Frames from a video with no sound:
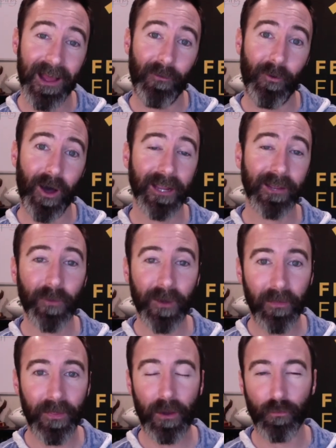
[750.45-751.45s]
well, I can rent
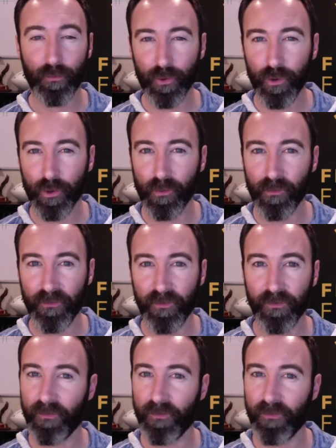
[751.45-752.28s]
out that room for